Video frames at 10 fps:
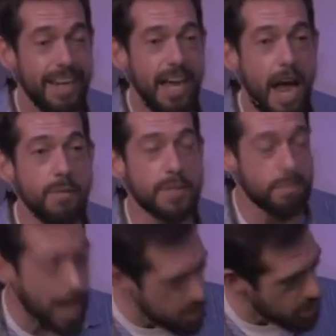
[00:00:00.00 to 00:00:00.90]
I was
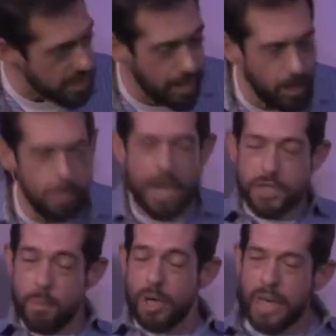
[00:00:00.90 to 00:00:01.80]
much thinner,
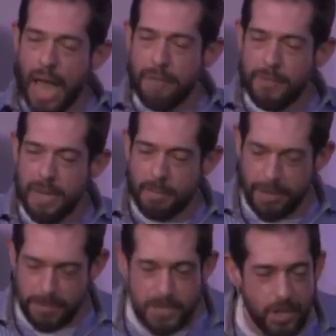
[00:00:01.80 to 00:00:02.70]
much more confident, my
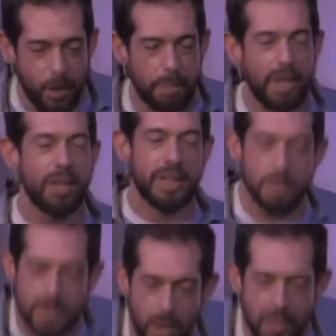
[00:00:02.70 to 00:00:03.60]
physical build, it
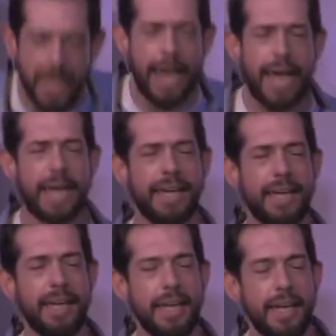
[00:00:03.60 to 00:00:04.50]
was okay.
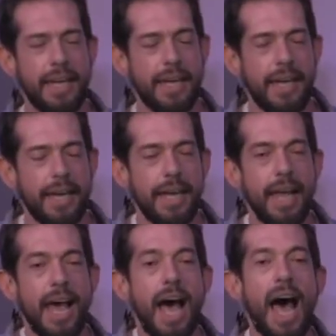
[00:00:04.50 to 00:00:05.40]

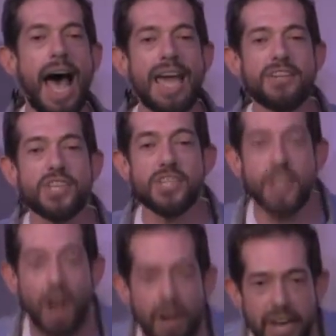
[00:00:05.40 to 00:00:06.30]
I
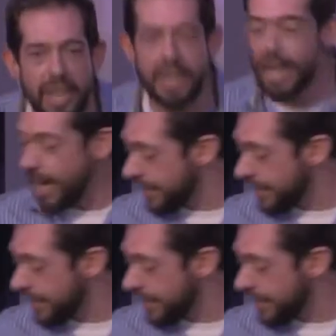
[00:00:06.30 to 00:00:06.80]
started a